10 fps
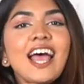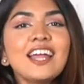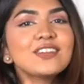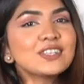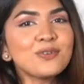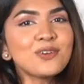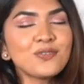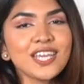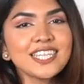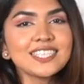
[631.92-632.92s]
and ring the
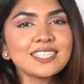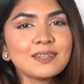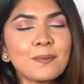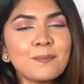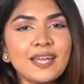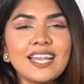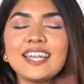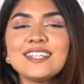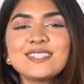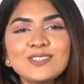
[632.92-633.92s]
notification bell,
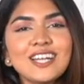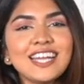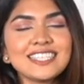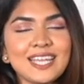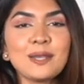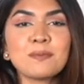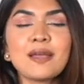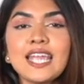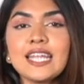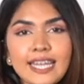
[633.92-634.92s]
and I'll see you guys in my